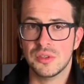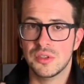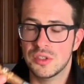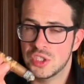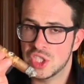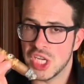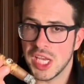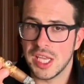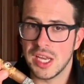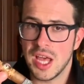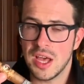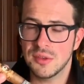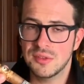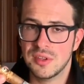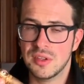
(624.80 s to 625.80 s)
Check it
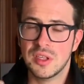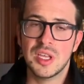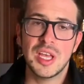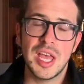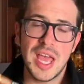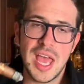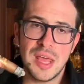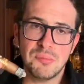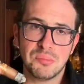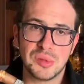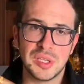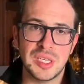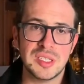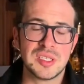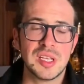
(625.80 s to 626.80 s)
out, and
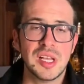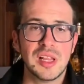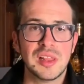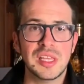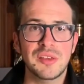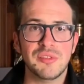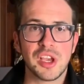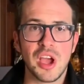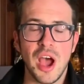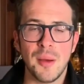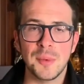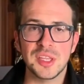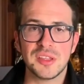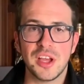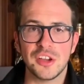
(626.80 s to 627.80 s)
please leave a
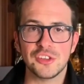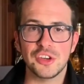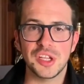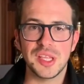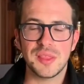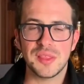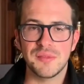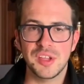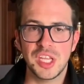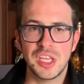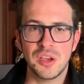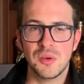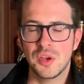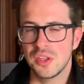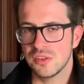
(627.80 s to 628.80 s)
comment underneath the
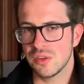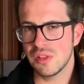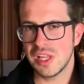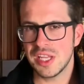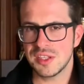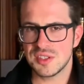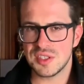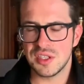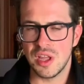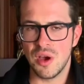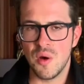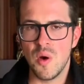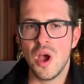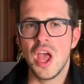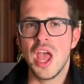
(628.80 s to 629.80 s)
video to let us
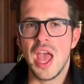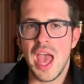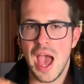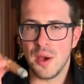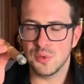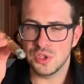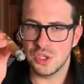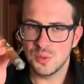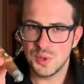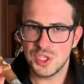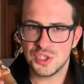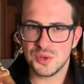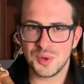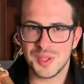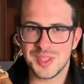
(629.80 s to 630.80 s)
know how you
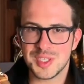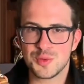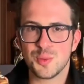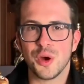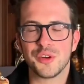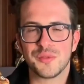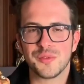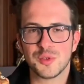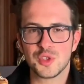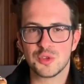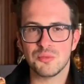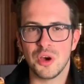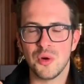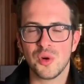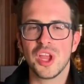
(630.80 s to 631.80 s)
enjoy this wonderful
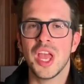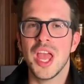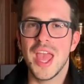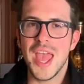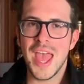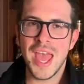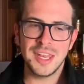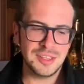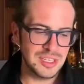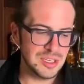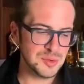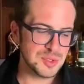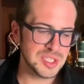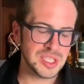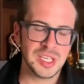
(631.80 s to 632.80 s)
smoke and
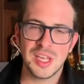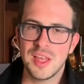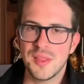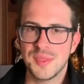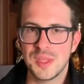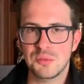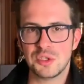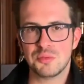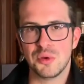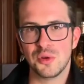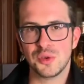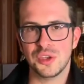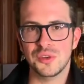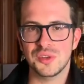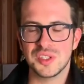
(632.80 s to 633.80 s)
using the Bespoke
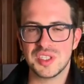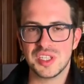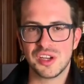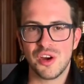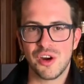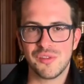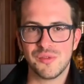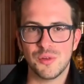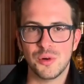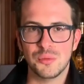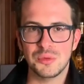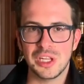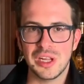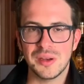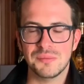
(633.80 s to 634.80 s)
Unit cigar
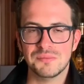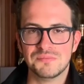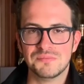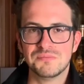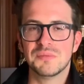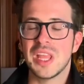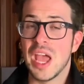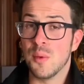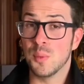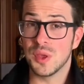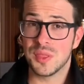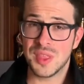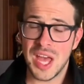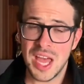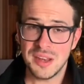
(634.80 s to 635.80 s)
formula. And with
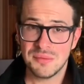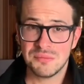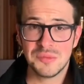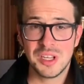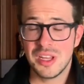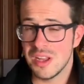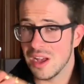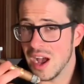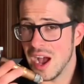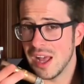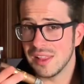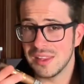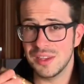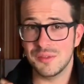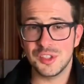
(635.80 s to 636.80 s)
that, I'll
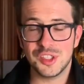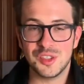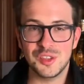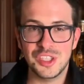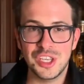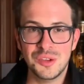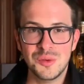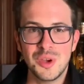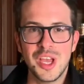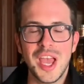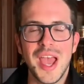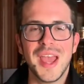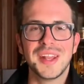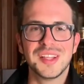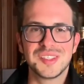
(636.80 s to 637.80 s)
leave it to you,
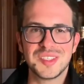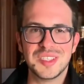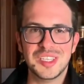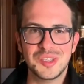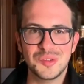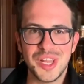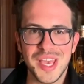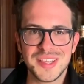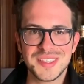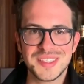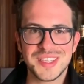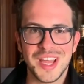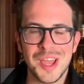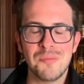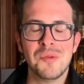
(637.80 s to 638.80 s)
and I'll see you next
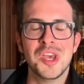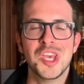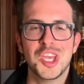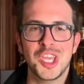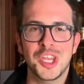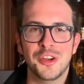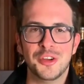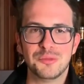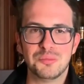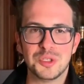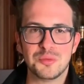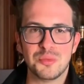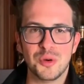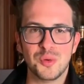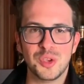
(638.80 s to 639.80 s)
time here at
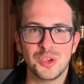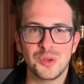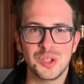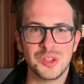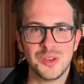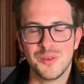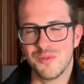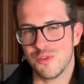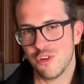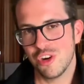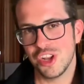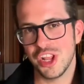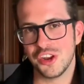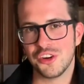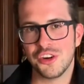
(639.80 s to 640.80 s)
Bespoke Unit for
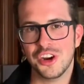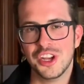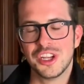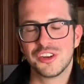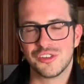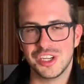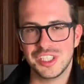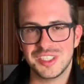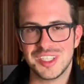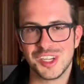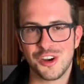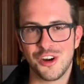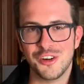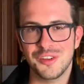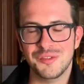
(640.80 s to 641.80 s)
another great cigar
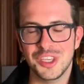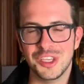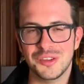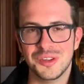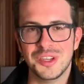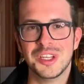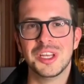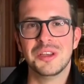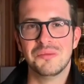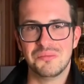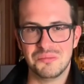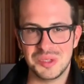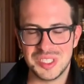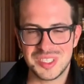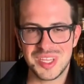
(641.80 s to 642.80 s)
review. Be
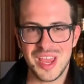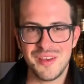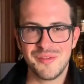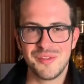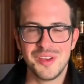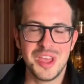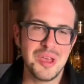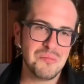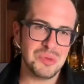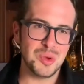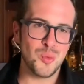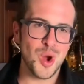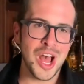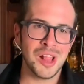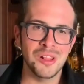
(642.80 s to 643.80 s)
safe, be
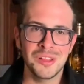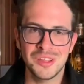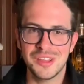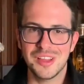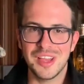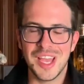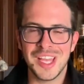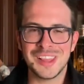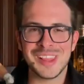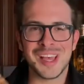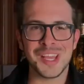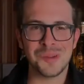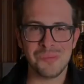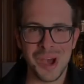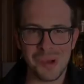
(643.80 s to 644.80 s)
well, and light
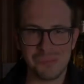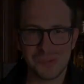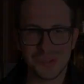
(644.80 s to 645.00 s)
'em up.